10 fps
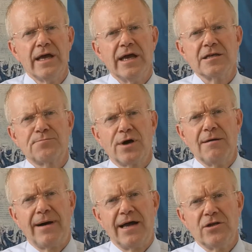is pretty
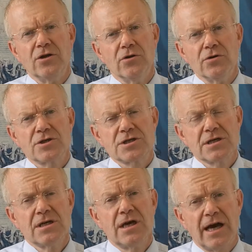bad
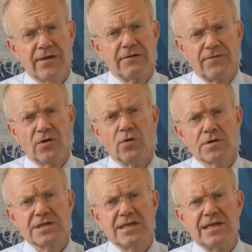news, I think, for the whole
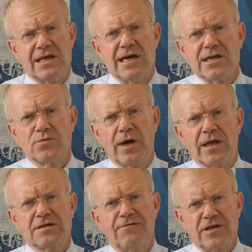city as well
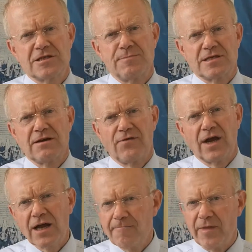as for the specific
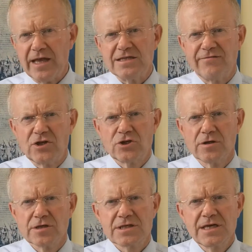
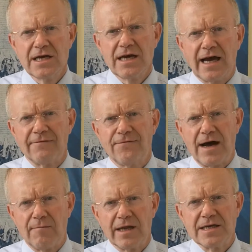individuals and
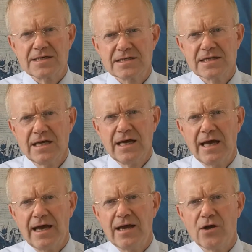families
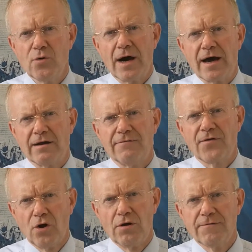who are
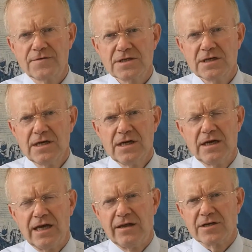involved.
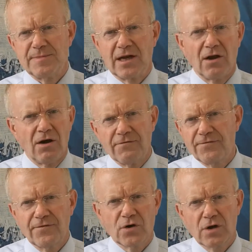There's been a lot
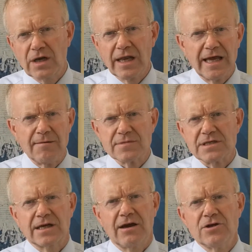of claims
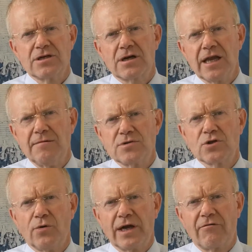and counterclaims
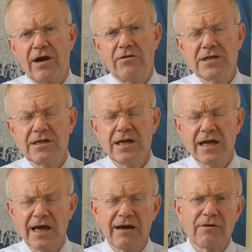going around, and
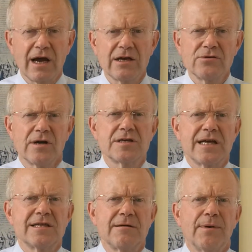I do
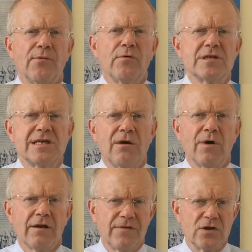understand some people would say,
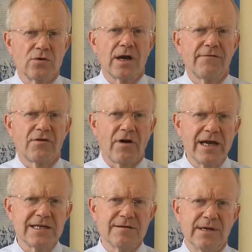well, if they don't have the
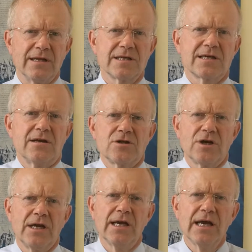right to be in this
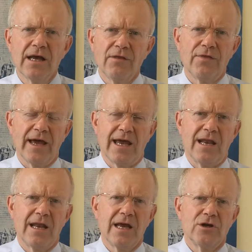country,
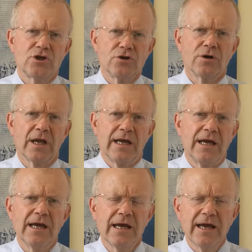then surely
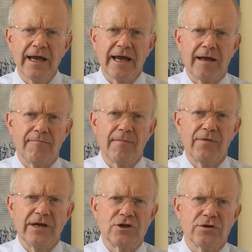
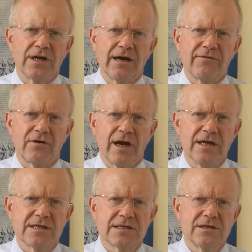they shouldn't have the
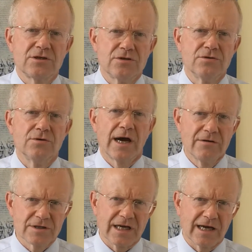right to
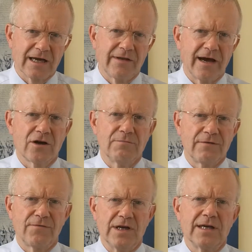housing, and that could be
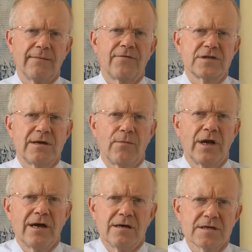freed up for someone
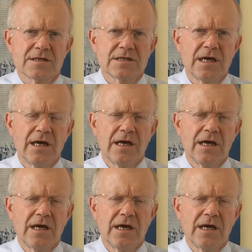else.